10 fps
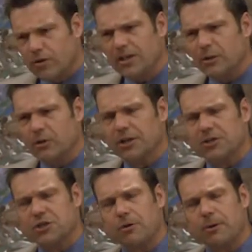really, really
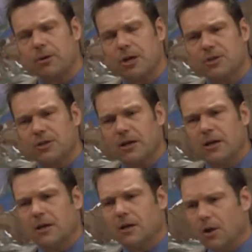disturbing, because,
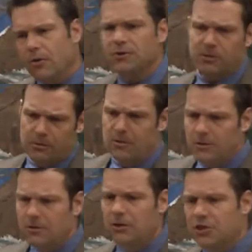you know, there's a
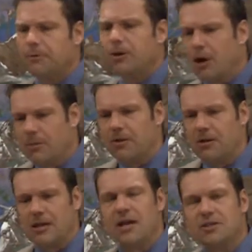legitimate argument
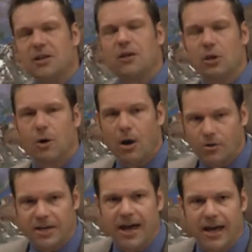that the ACLU
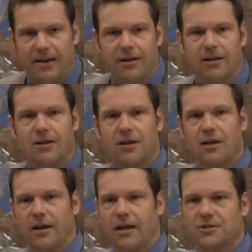always had
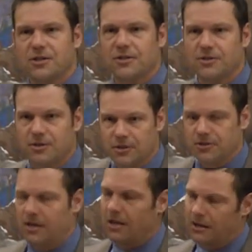against these
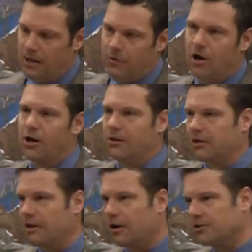they would argue
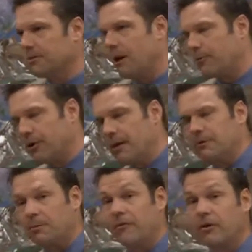that they are somehow
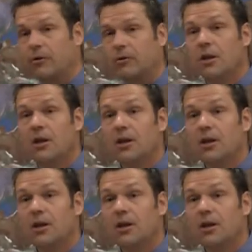preempted by federal